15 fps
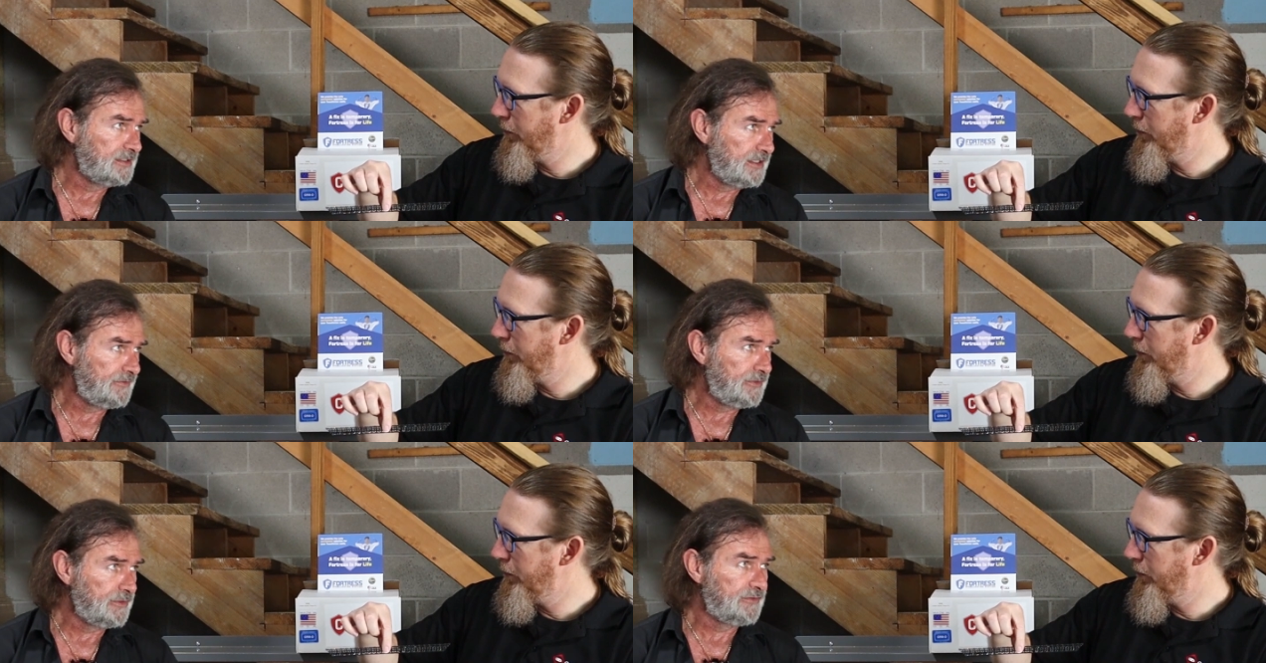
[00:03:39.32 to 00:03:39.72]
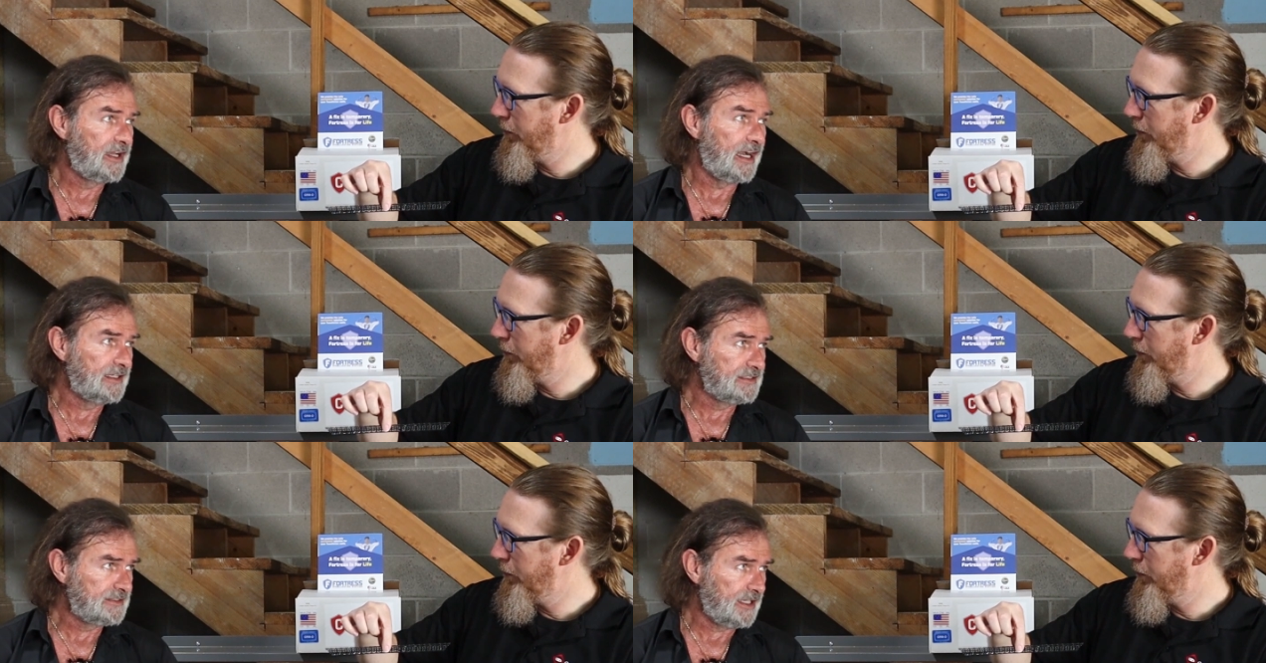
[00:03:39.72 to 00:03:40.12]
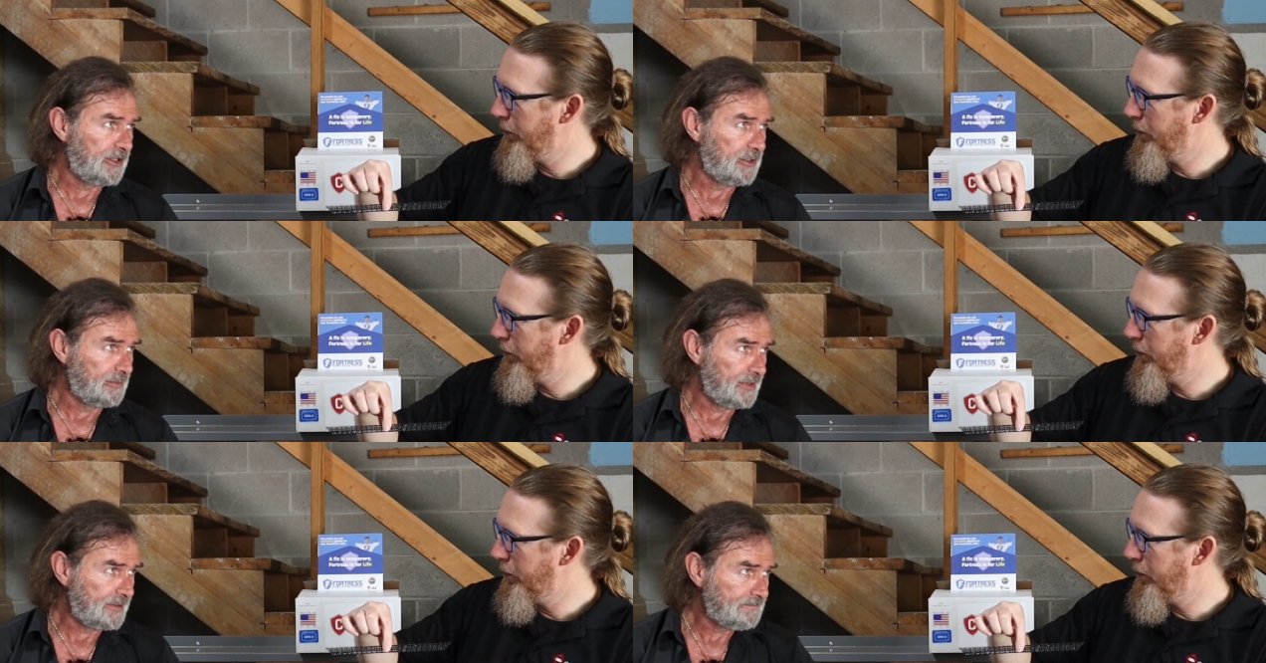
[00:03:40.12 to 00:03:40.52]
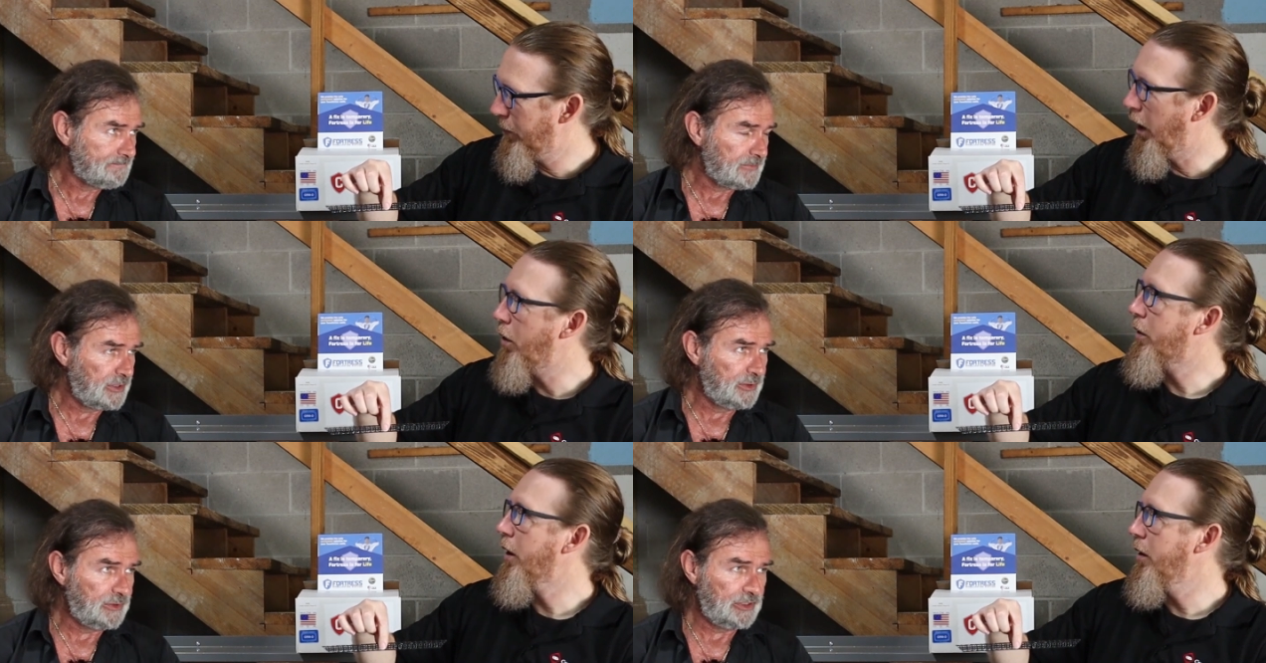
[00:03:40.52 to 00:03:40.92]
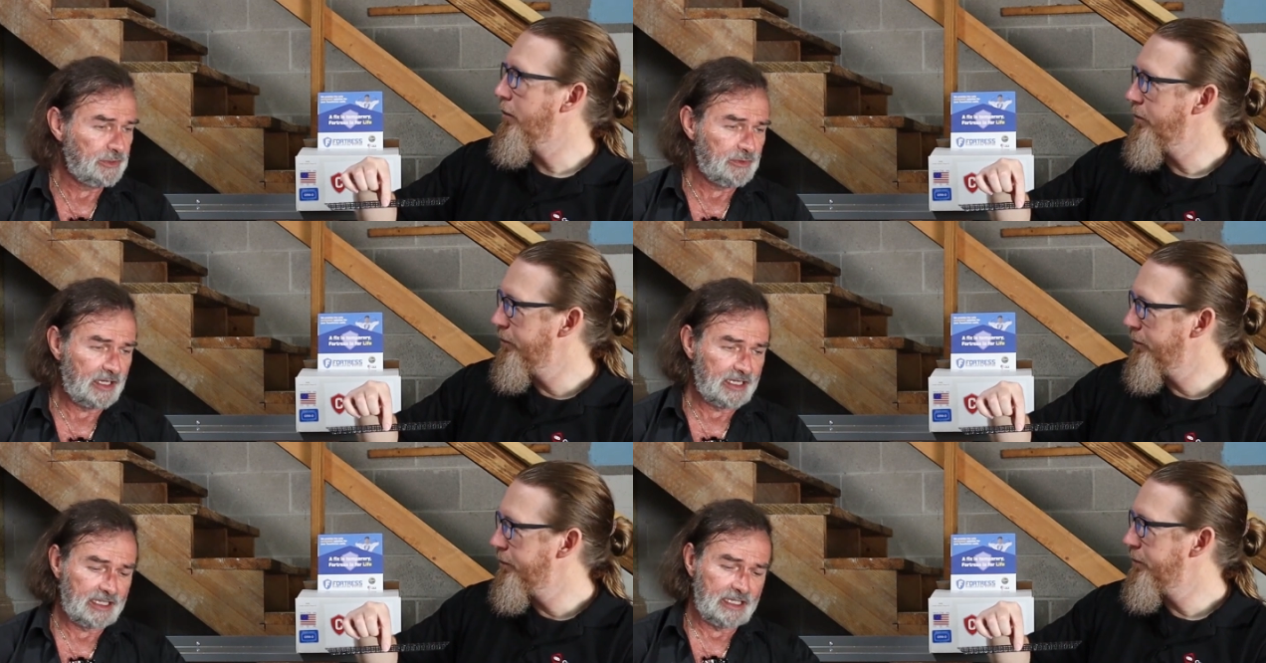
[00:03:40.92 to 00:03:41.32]
Speaker 1: is if you've got settlement. Okay. You,
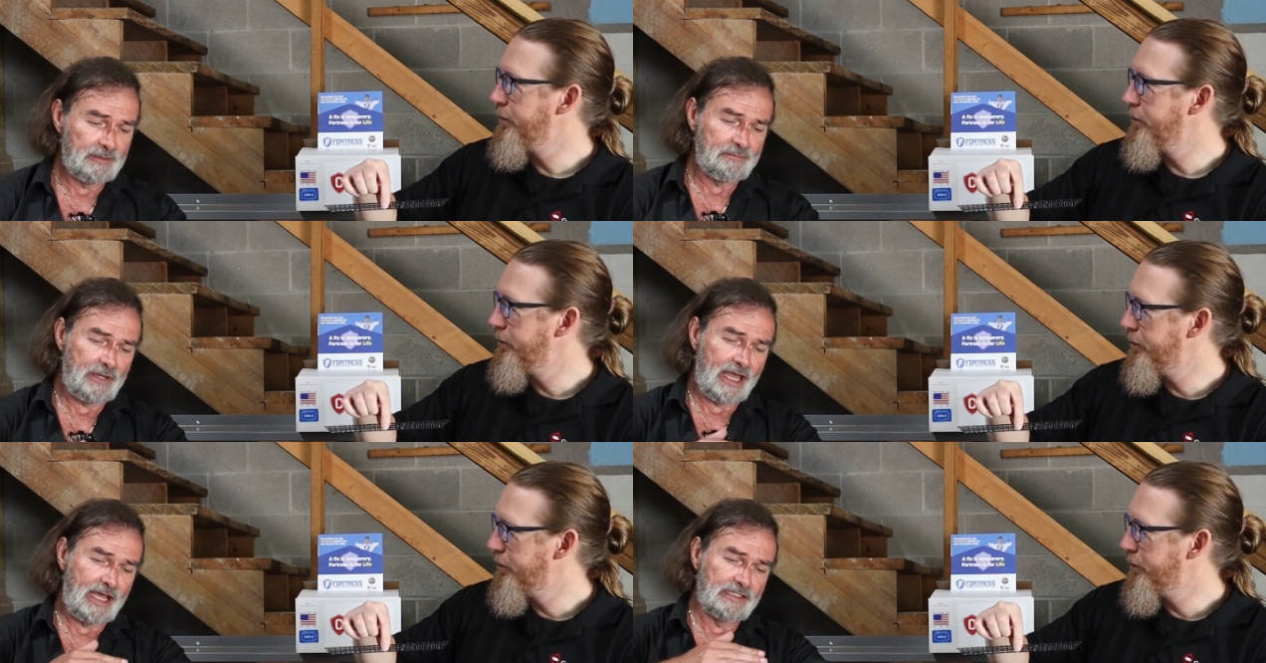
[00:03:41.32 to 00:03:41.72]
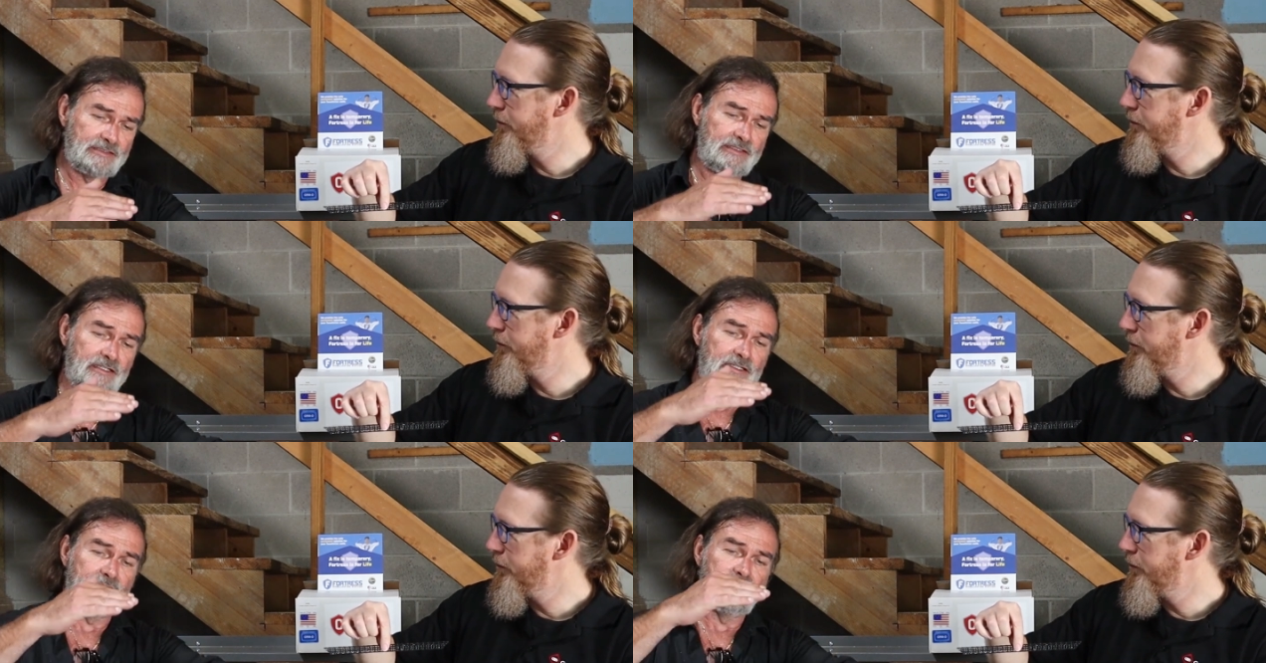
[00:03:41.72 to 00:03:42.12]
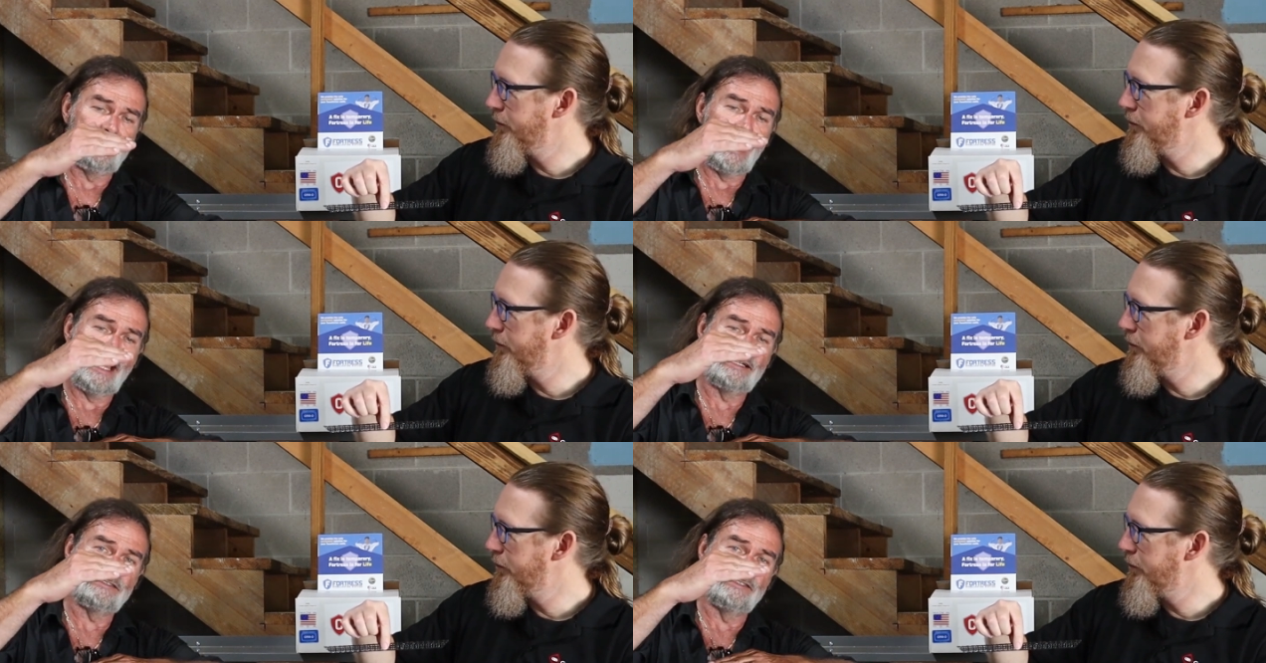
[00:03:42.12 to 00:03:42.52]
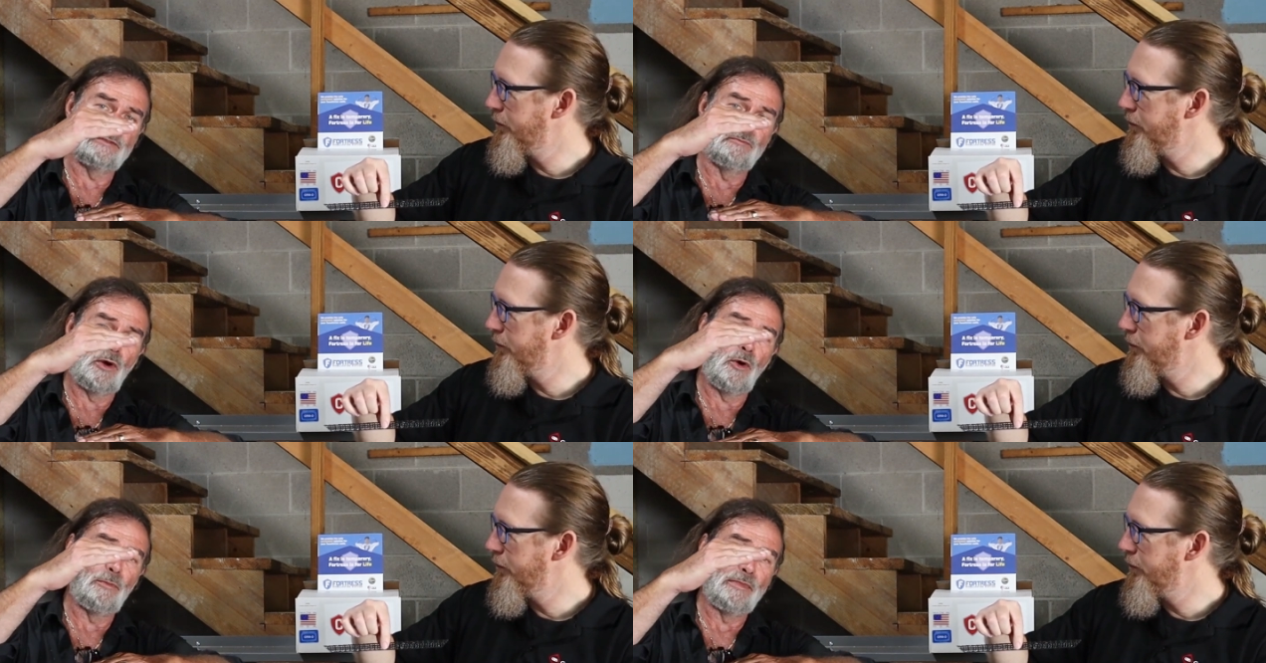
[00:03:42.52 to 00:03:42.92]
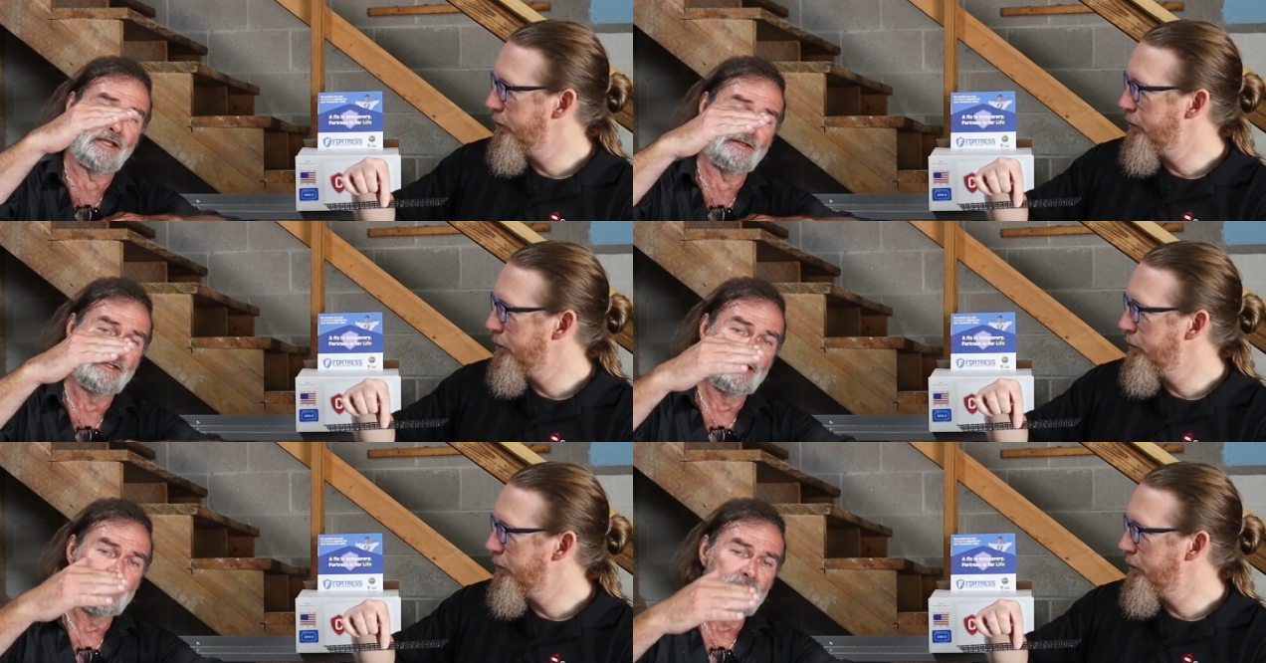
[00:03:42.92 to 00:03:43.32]
you want to get past the the axis moment.